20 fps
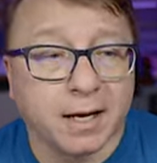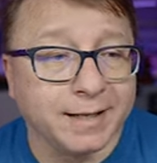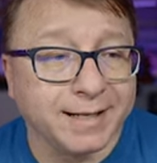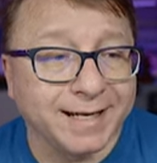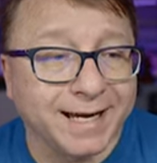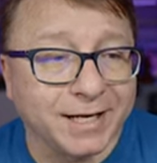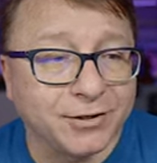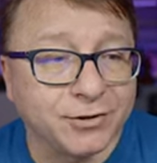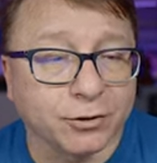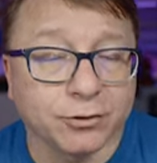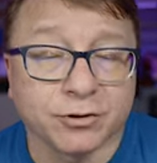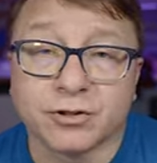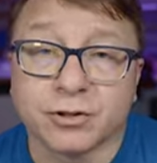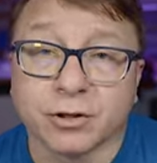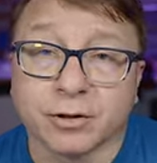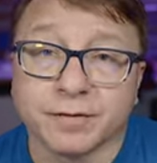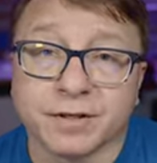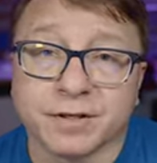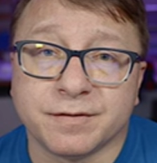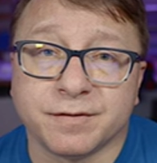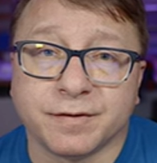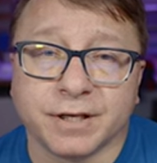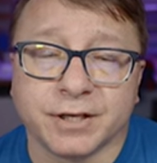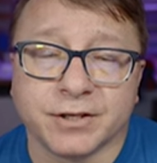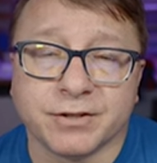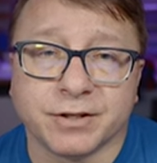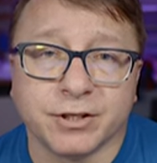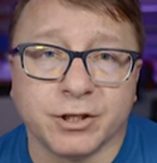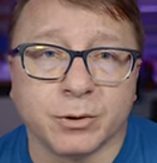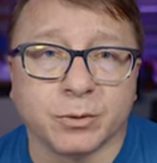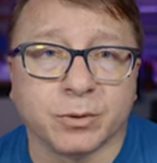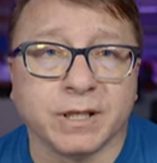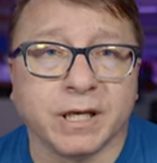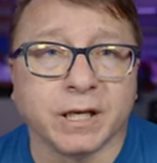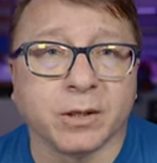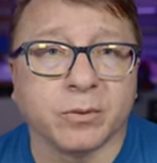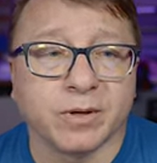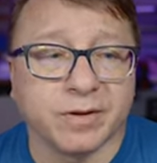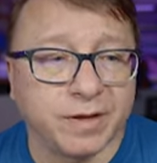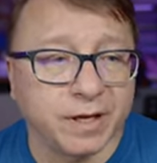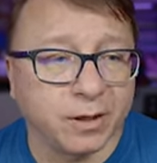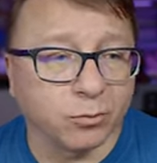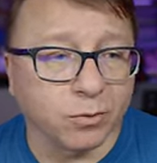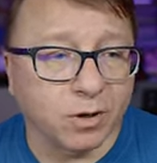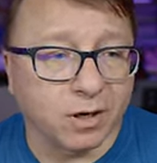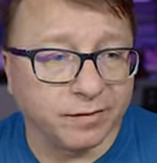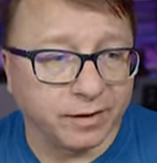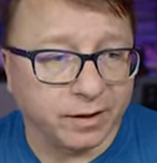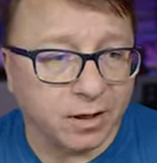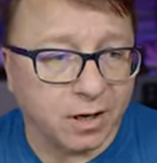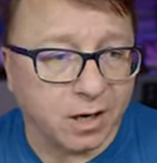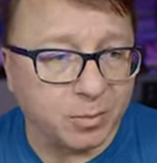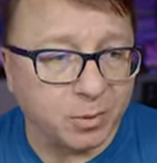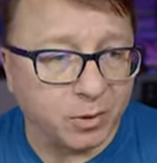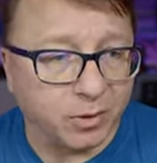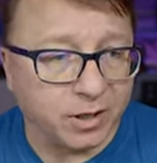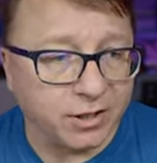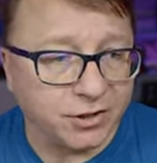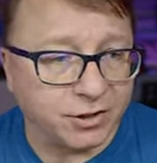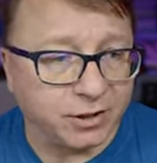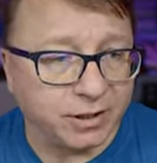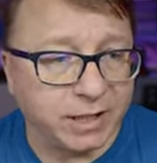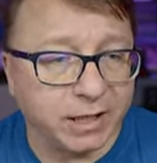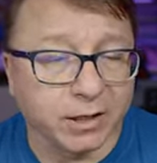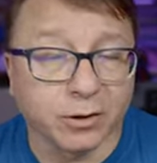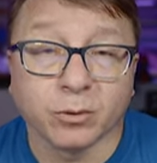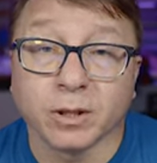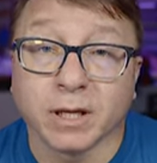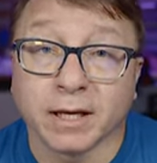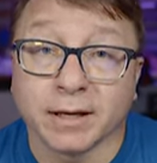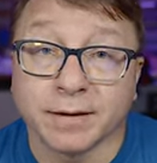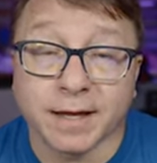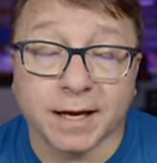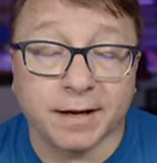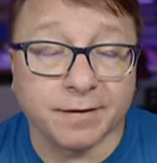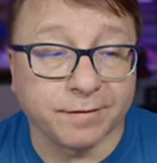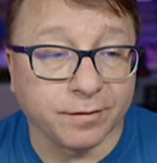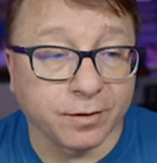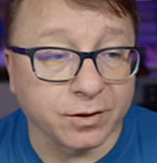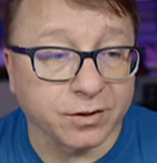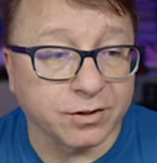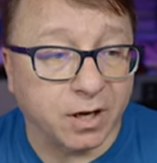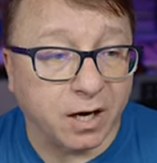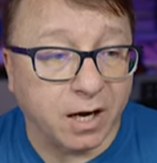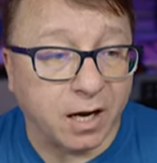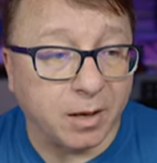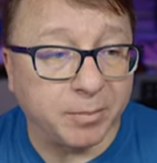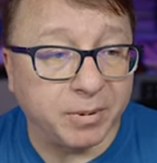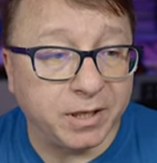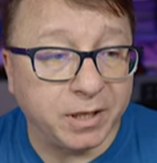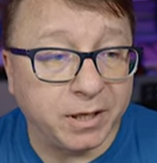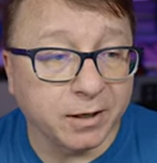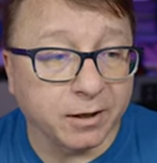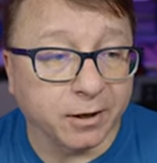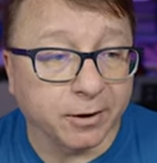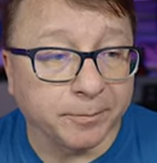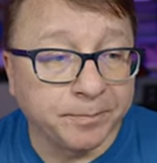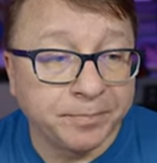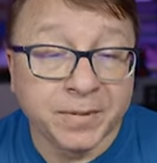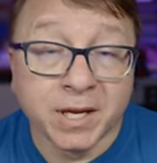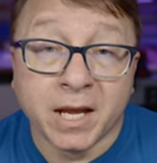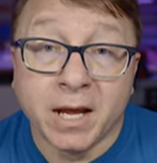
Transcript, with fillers: nicer surface finish than you would get with a roughing operation here like that first op here.